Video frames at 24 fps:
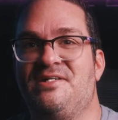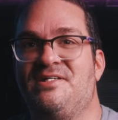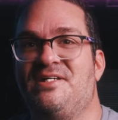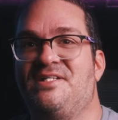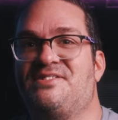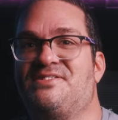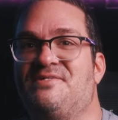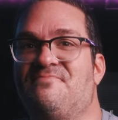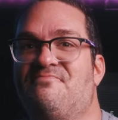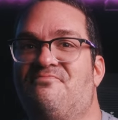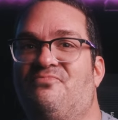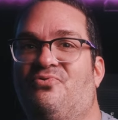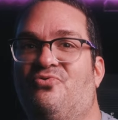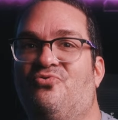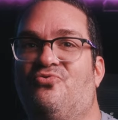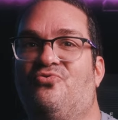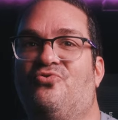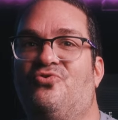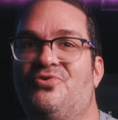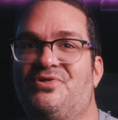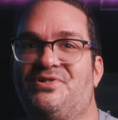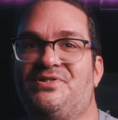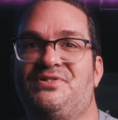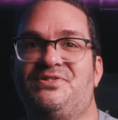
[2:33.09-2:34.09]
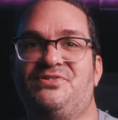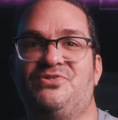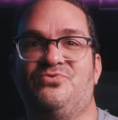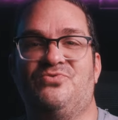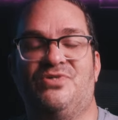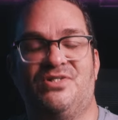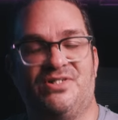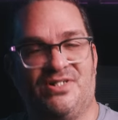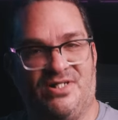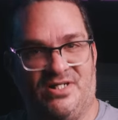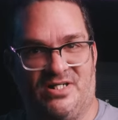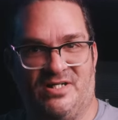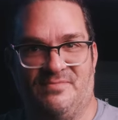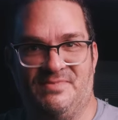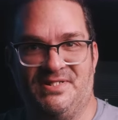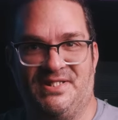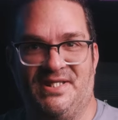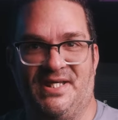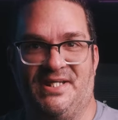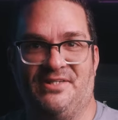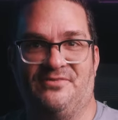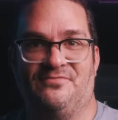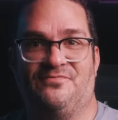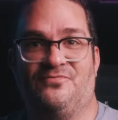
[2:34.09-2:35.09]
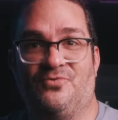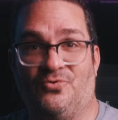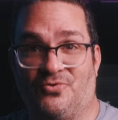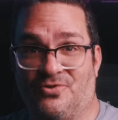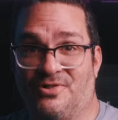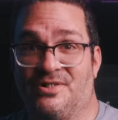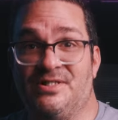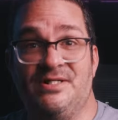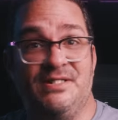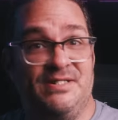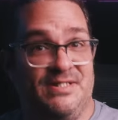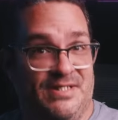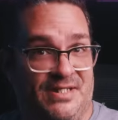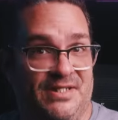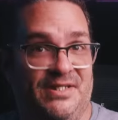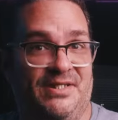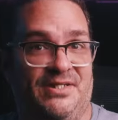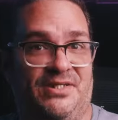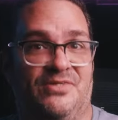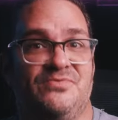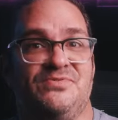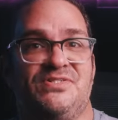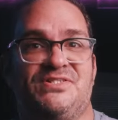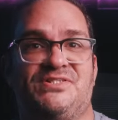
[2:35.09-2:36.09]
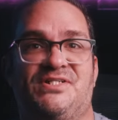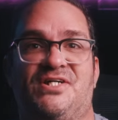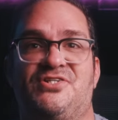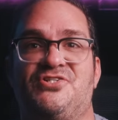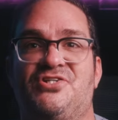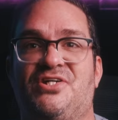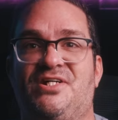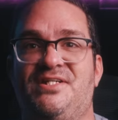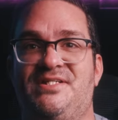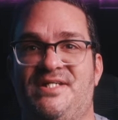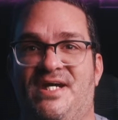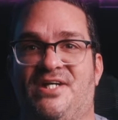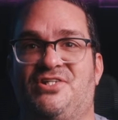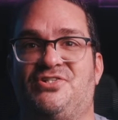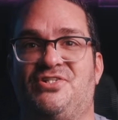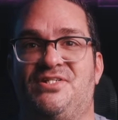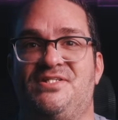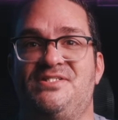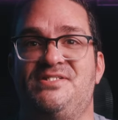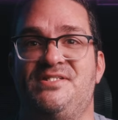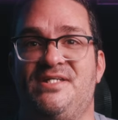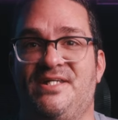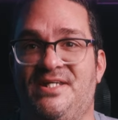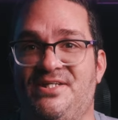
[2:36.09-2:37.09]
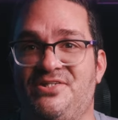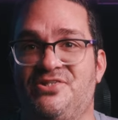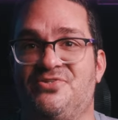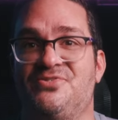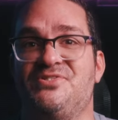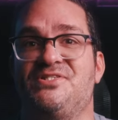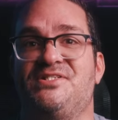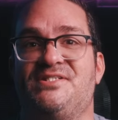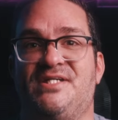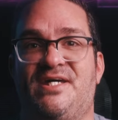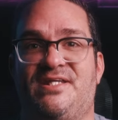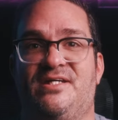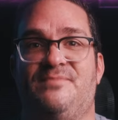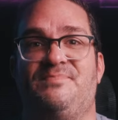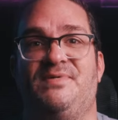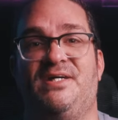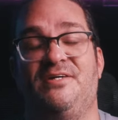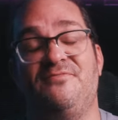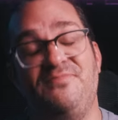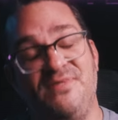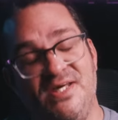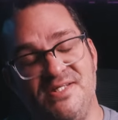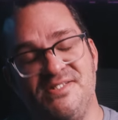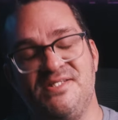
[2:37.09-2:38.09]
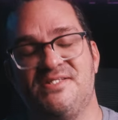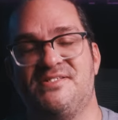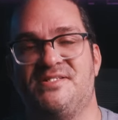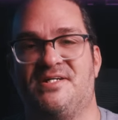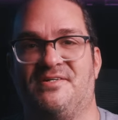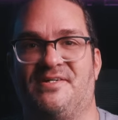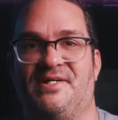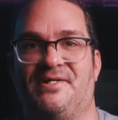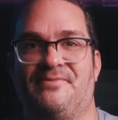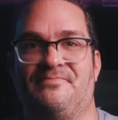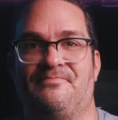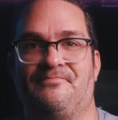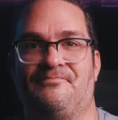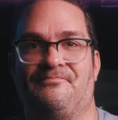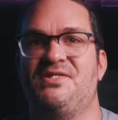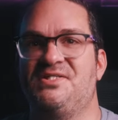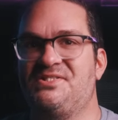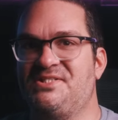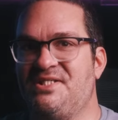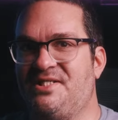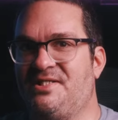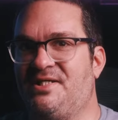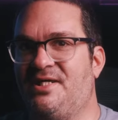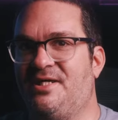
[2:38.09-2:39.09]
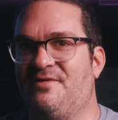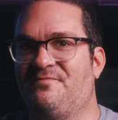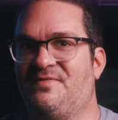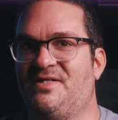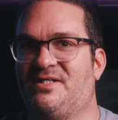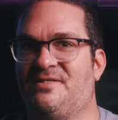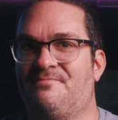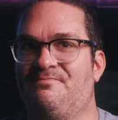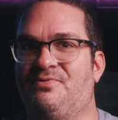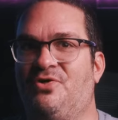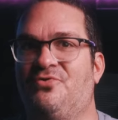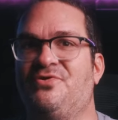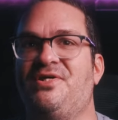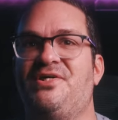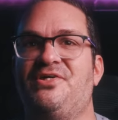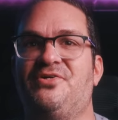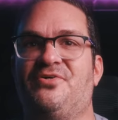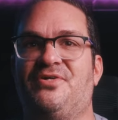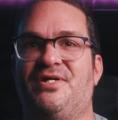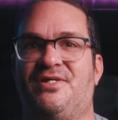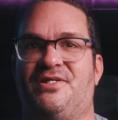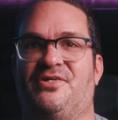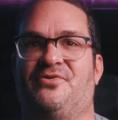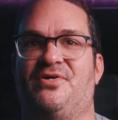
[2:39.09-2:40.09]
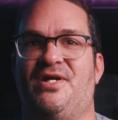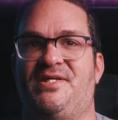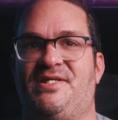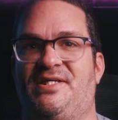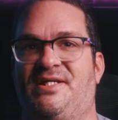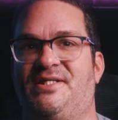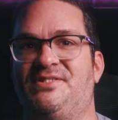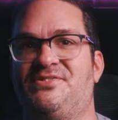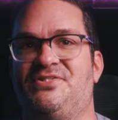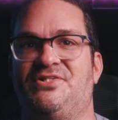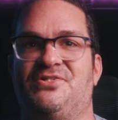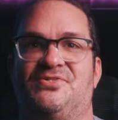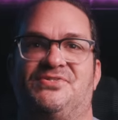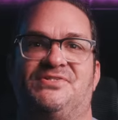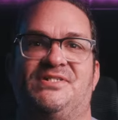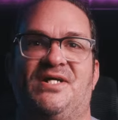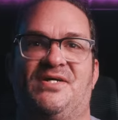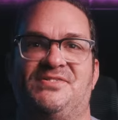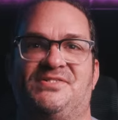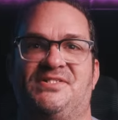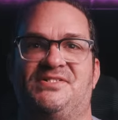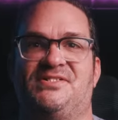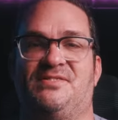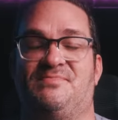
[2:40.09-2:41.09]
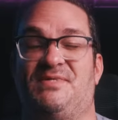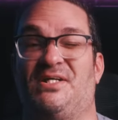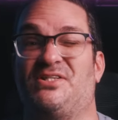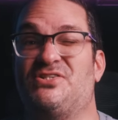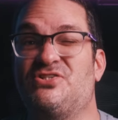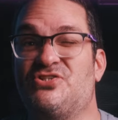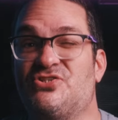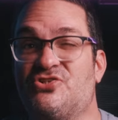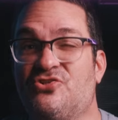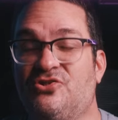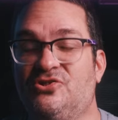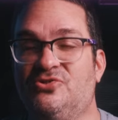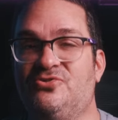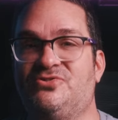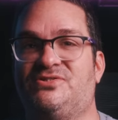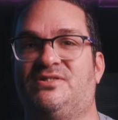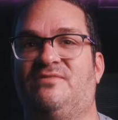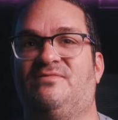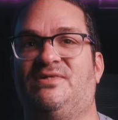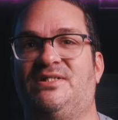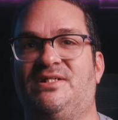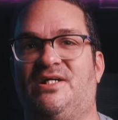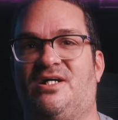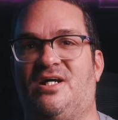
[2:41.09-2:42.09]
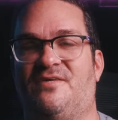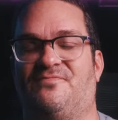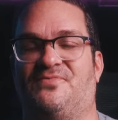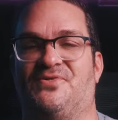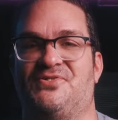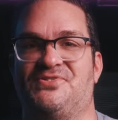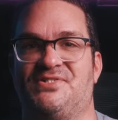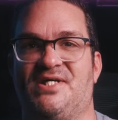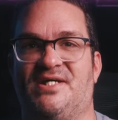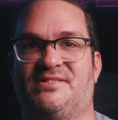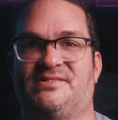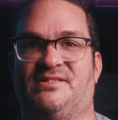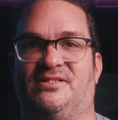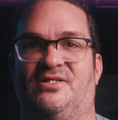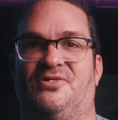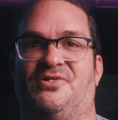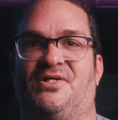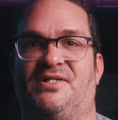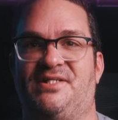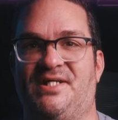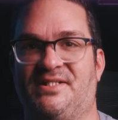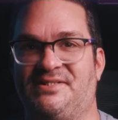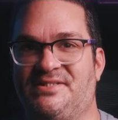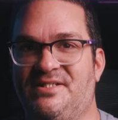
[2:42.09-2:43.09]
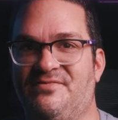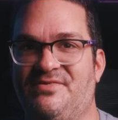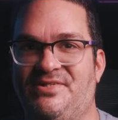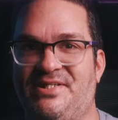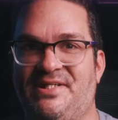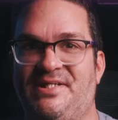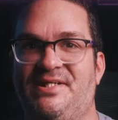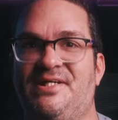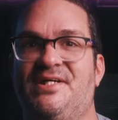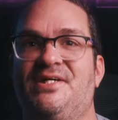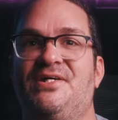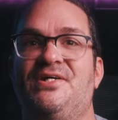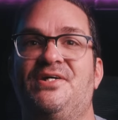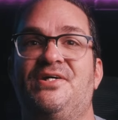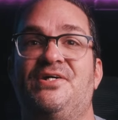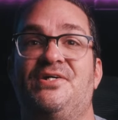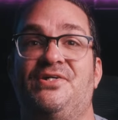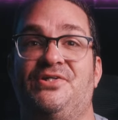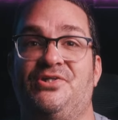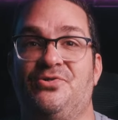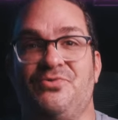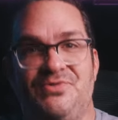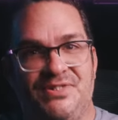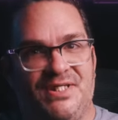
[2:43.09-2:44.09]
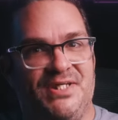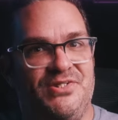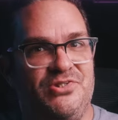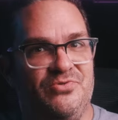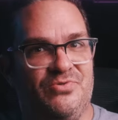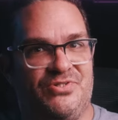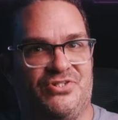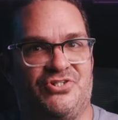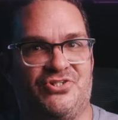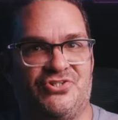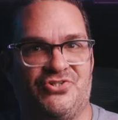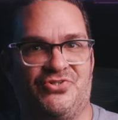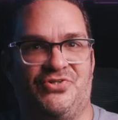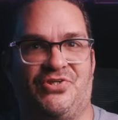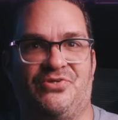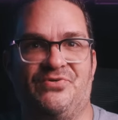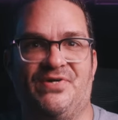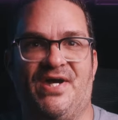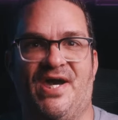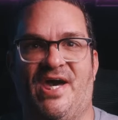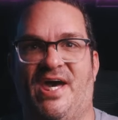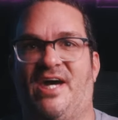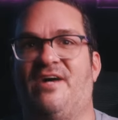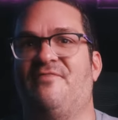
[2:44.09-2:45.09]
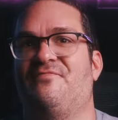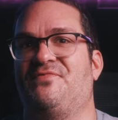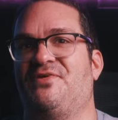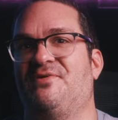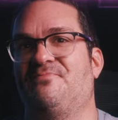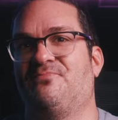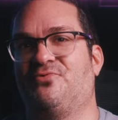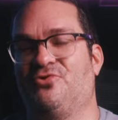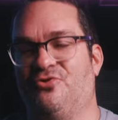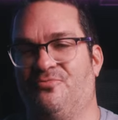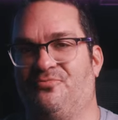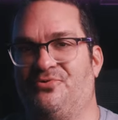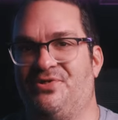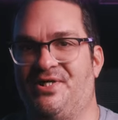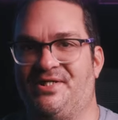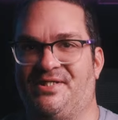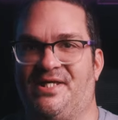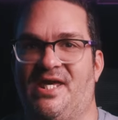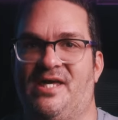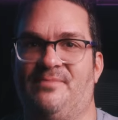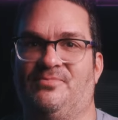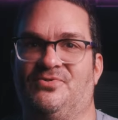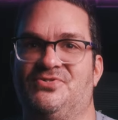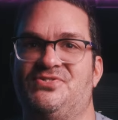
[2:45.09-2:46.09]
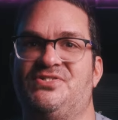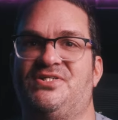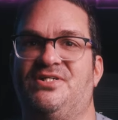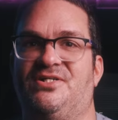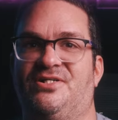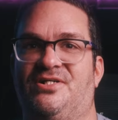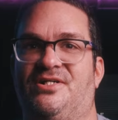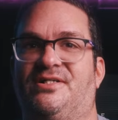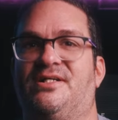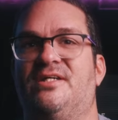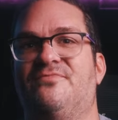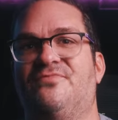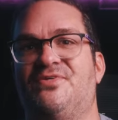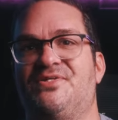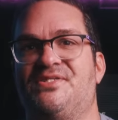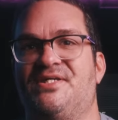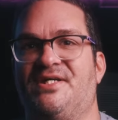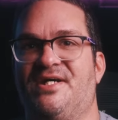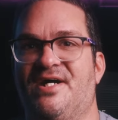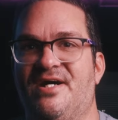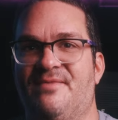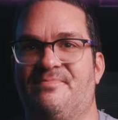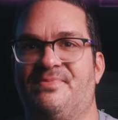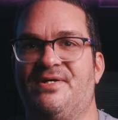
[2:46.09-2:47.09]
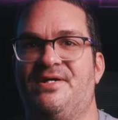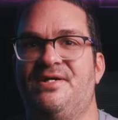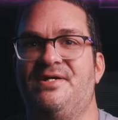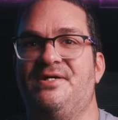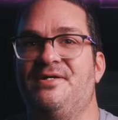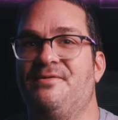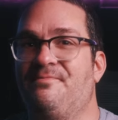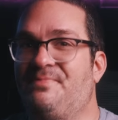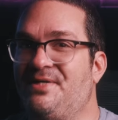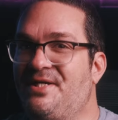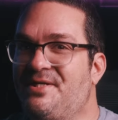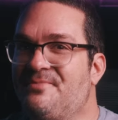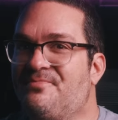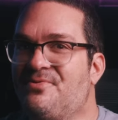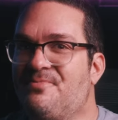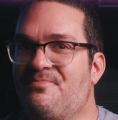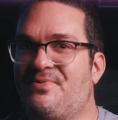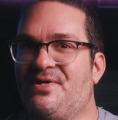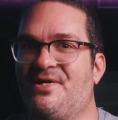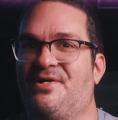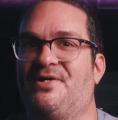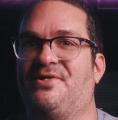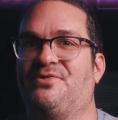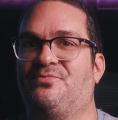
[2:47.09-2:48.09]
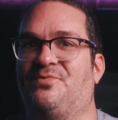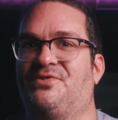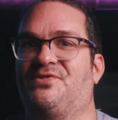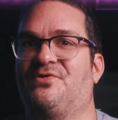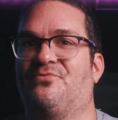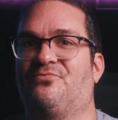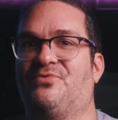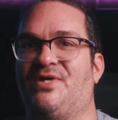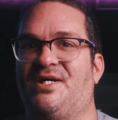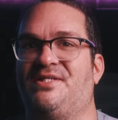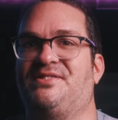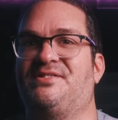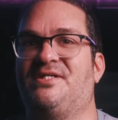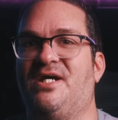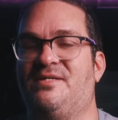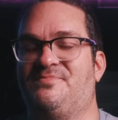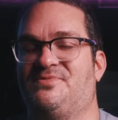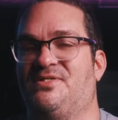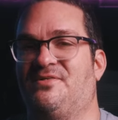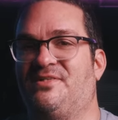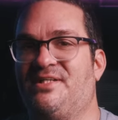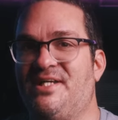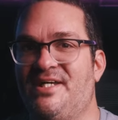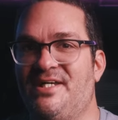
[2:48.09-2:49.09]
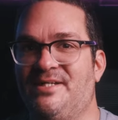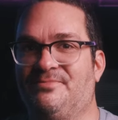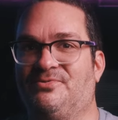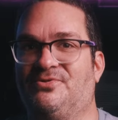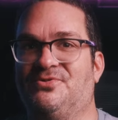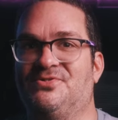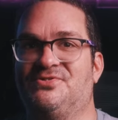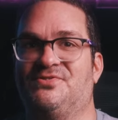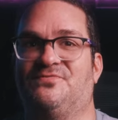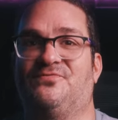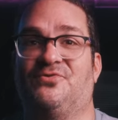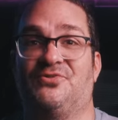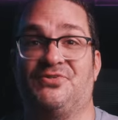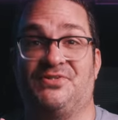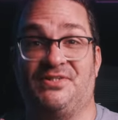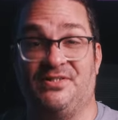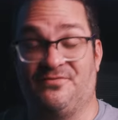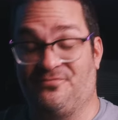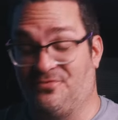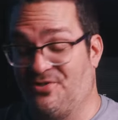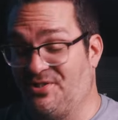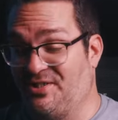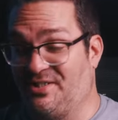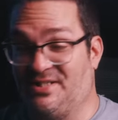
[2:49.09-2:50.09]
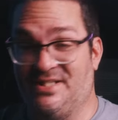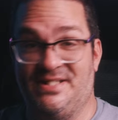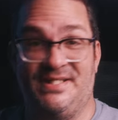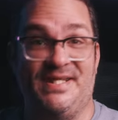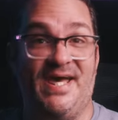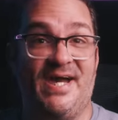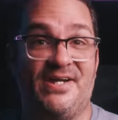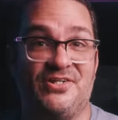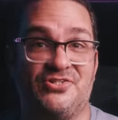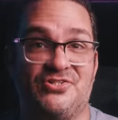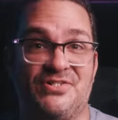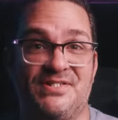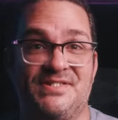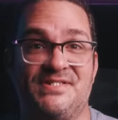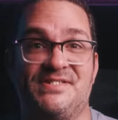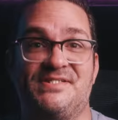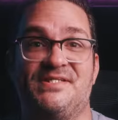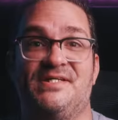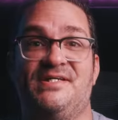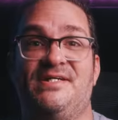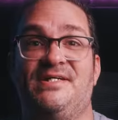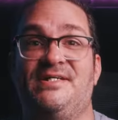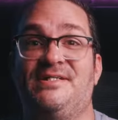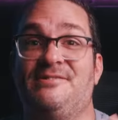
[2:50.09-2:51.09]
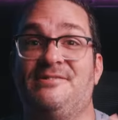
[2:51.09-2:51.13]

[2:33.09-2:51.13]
It's important to accommodate for, you know, such connections in your setup if necessary. You see, if a component you're integrating into your sound system exclusively offers XLR connectivity, you'd need to ensure you have the appropriate cables to hook everything up. Being prepared with the right types of cables for different connections